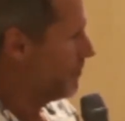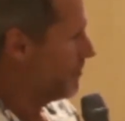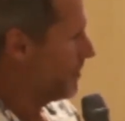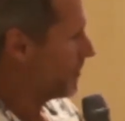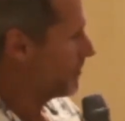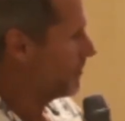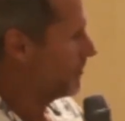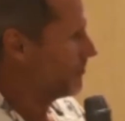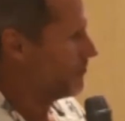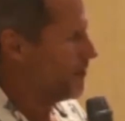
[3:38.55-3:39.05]
wreck
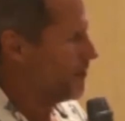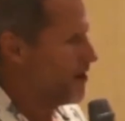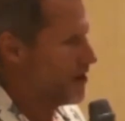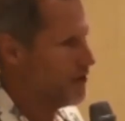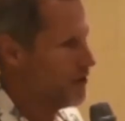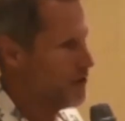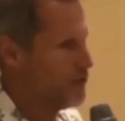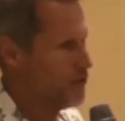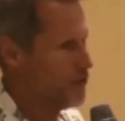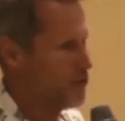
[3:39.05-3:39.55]
that's found
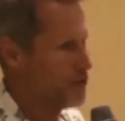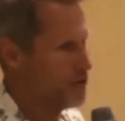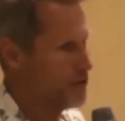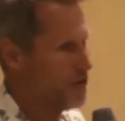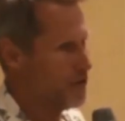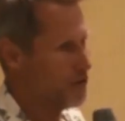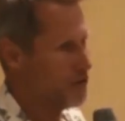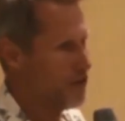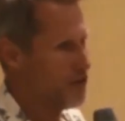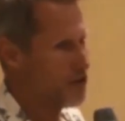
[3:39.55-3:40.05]
in the
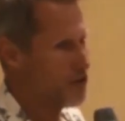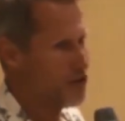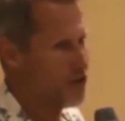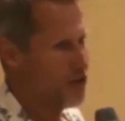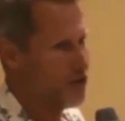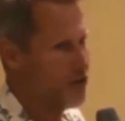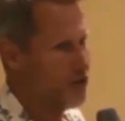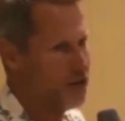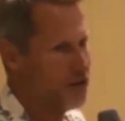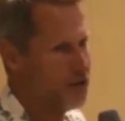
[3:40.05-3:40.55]
14th
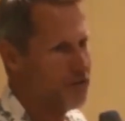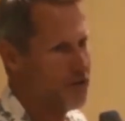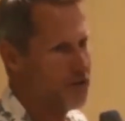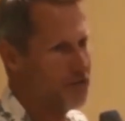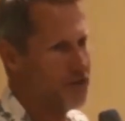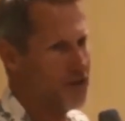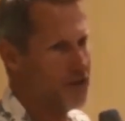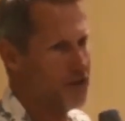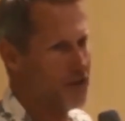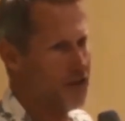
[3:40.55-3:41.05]
century, early
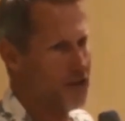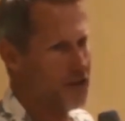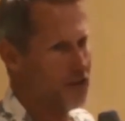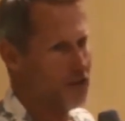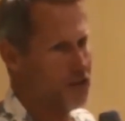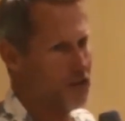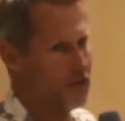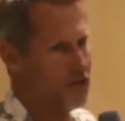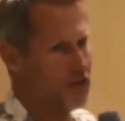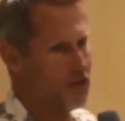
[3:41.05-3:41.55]
15th
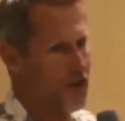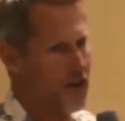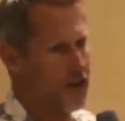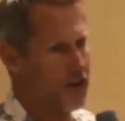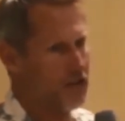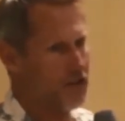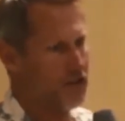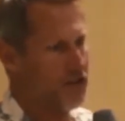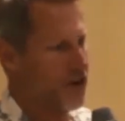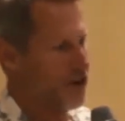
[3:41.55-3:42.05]
century is a
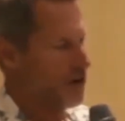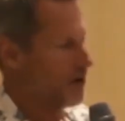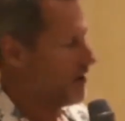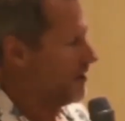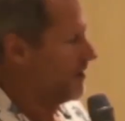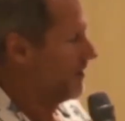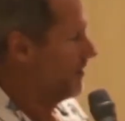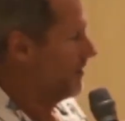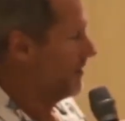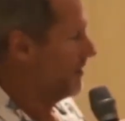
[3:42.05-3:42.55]
Chinese junk.
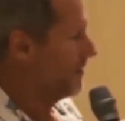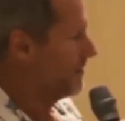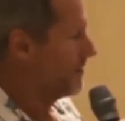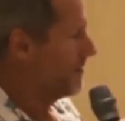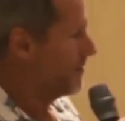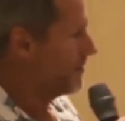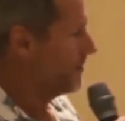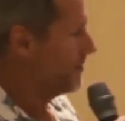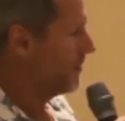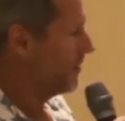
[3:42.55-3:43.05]
It
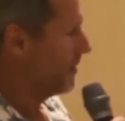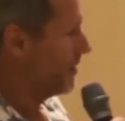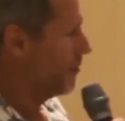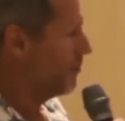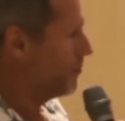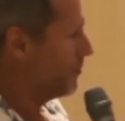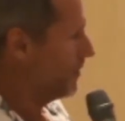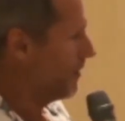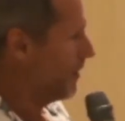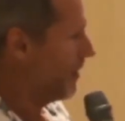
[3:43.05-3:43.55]
doesn't
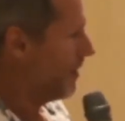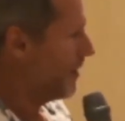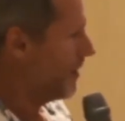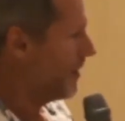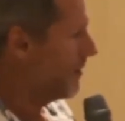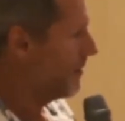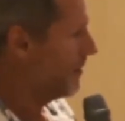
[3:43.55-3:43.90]
imply